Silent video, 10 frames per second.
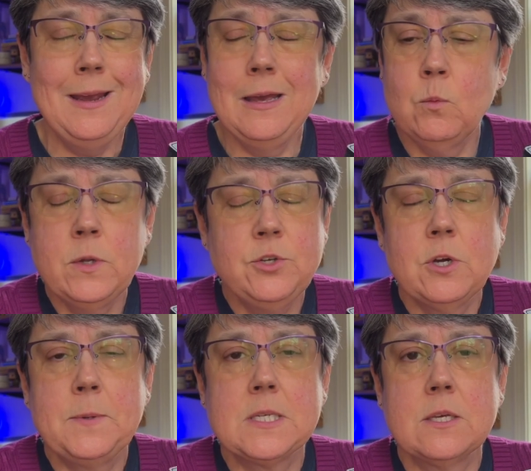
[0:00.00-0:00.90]
then once
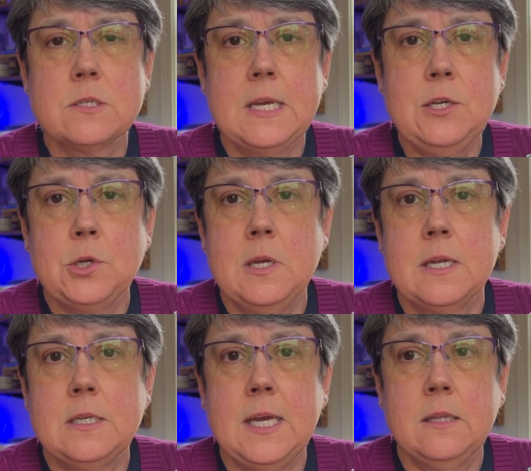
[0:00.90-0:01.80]
you're up at South Station, you
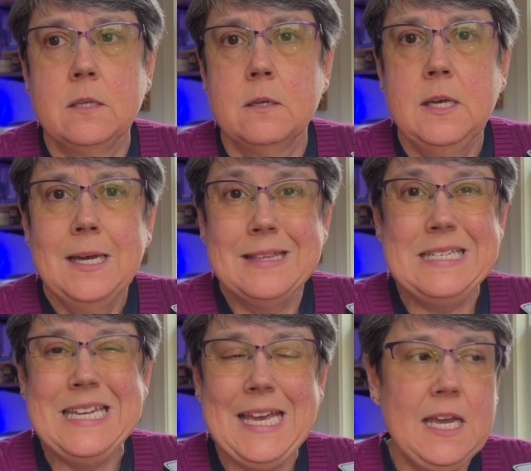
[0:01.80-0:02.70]
can take the
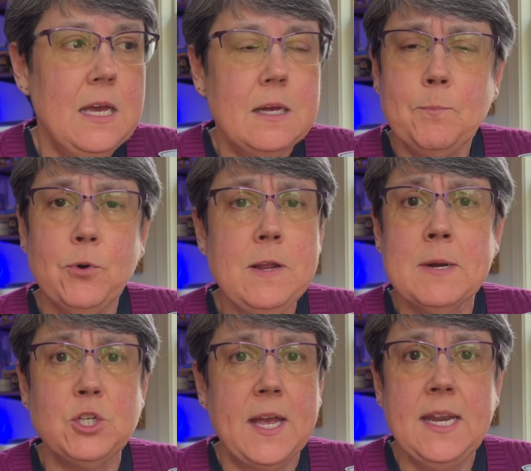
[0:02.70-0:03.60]
T pretty
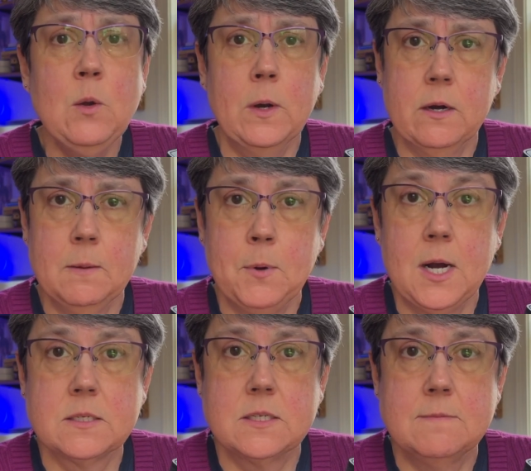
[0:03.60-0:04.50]
much anywhere in
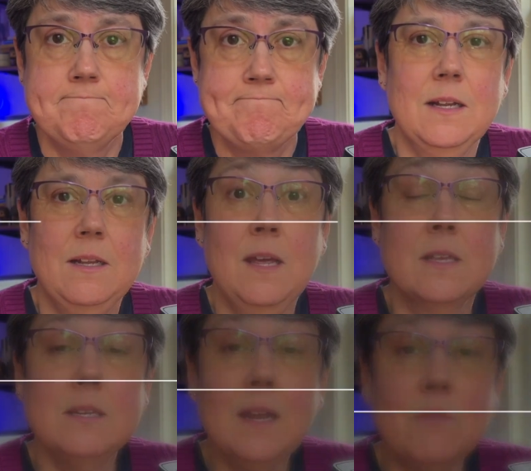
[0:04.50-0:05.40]
Boston. Now, the second